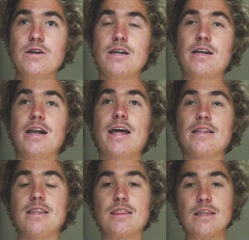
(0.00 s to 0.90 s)

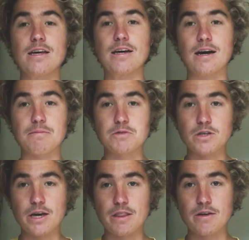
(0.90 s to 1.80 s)
let the thing come
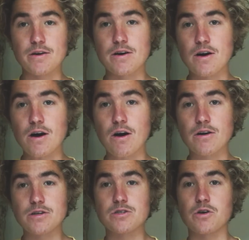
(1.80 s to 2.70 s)
together on
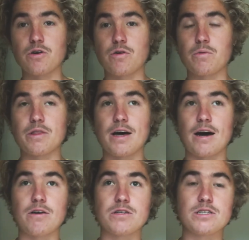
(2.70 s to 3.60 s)
its own
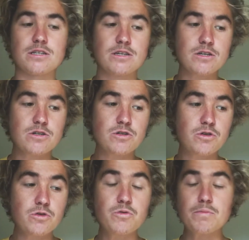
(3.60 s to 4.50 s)
without
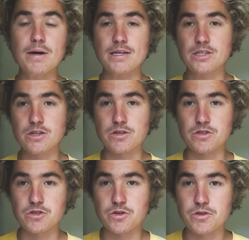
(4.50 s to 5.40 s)
too much
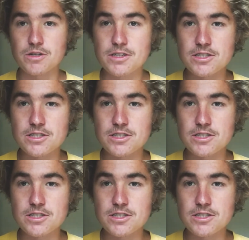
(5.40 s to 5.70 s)
control.